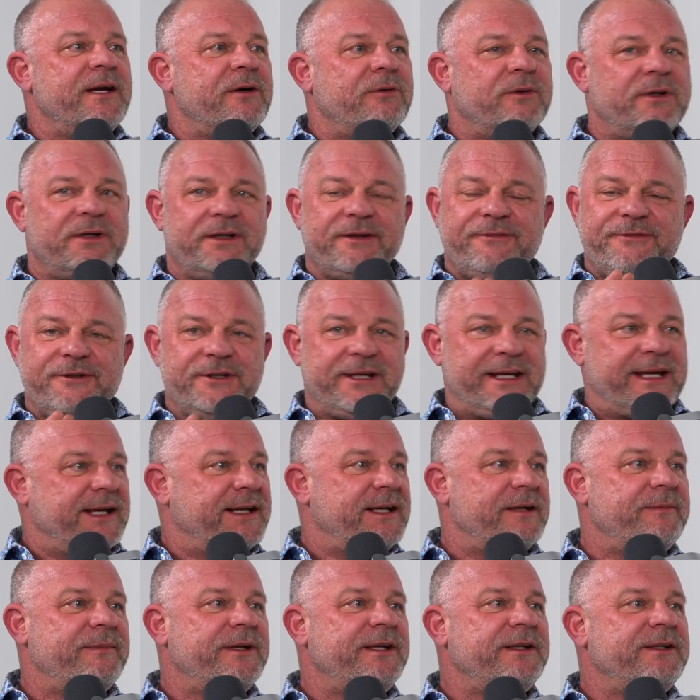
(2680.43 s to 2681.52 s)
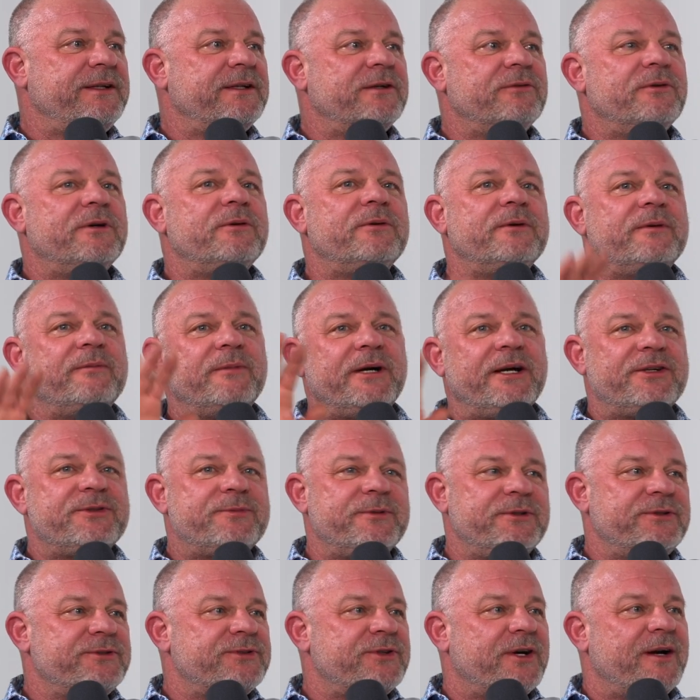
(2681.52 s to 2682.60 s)
Well, if you can't come in, you know what? Well, my
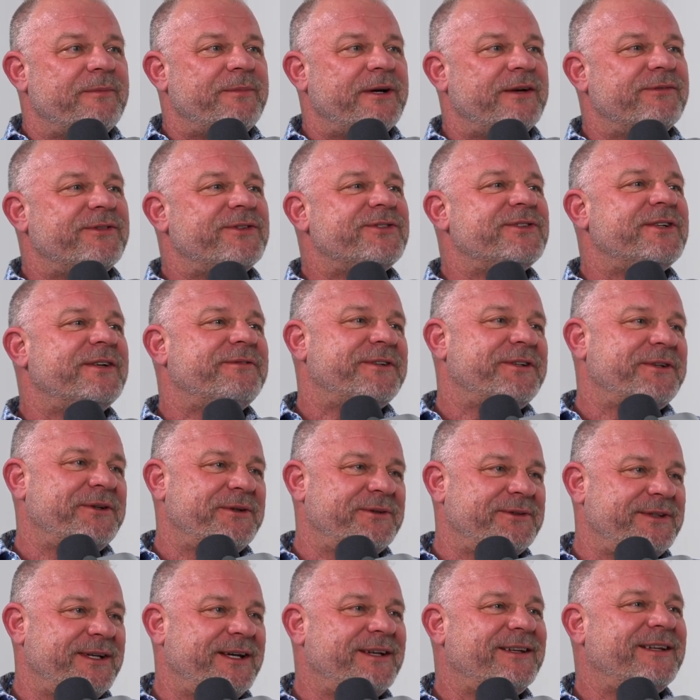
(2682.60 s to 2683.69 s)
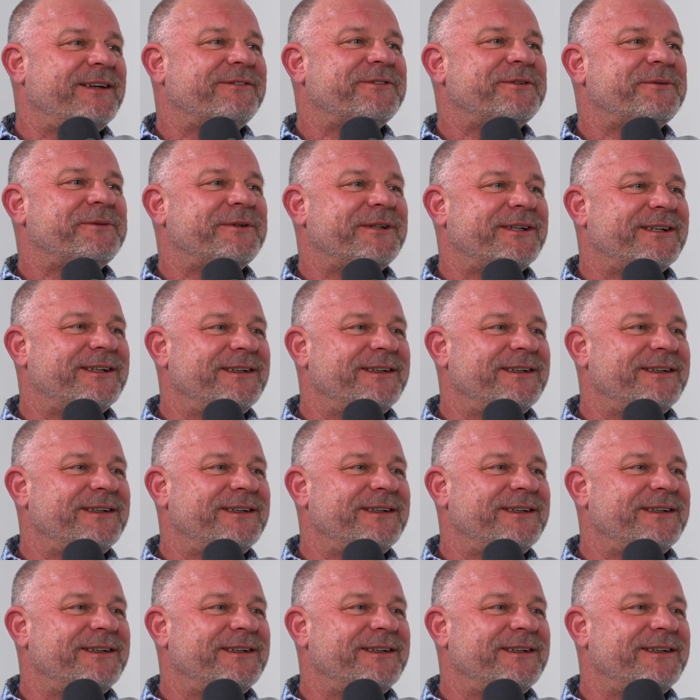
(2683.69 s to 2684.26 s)
husband will drop off the stuff at the hotel after work.